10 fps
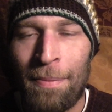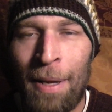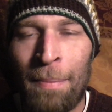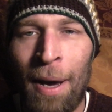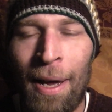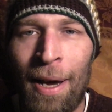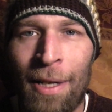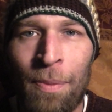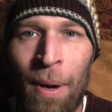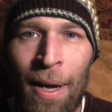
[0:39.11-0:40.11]
in my
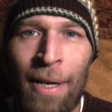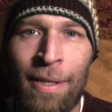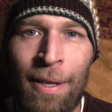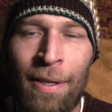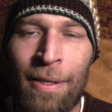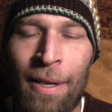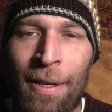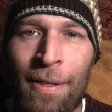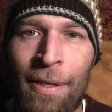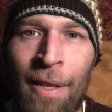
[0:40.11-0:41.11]
eyes, why I say that
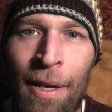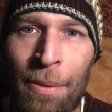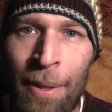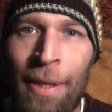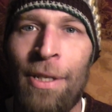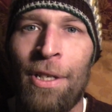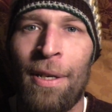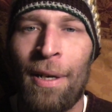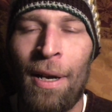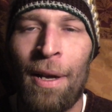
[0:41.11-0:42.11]
science is like a religion
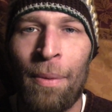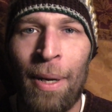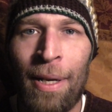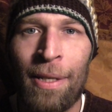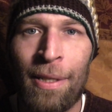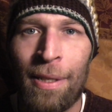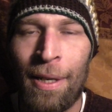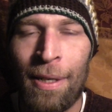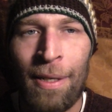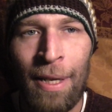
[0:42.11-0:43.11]
in a lot of ways,
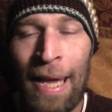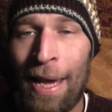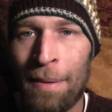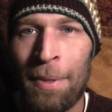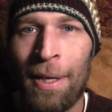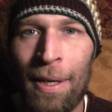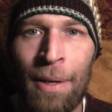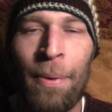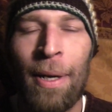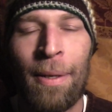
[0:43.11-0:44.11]
and it can be
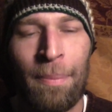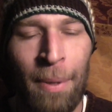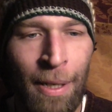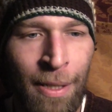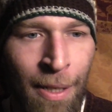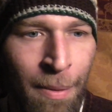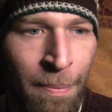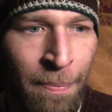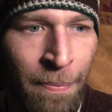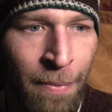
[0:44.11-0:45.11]
anyway, but
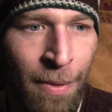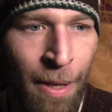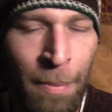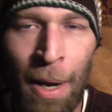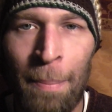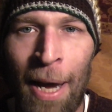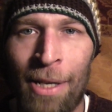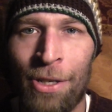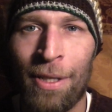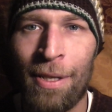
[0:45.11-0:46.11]
um, I'm not
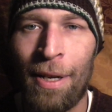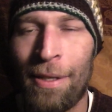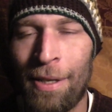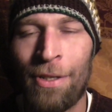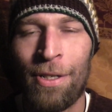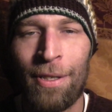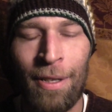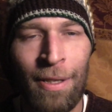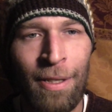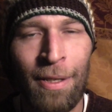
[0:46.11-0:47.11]
bashing science. I just
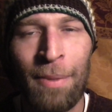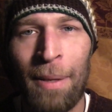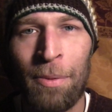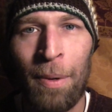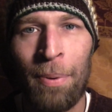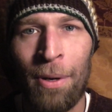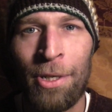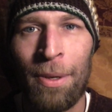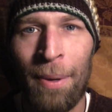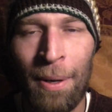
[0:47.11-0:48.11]
think that sometimes we
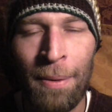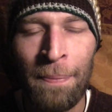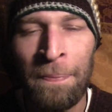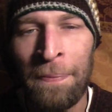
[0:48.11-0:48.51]
approach it wrong.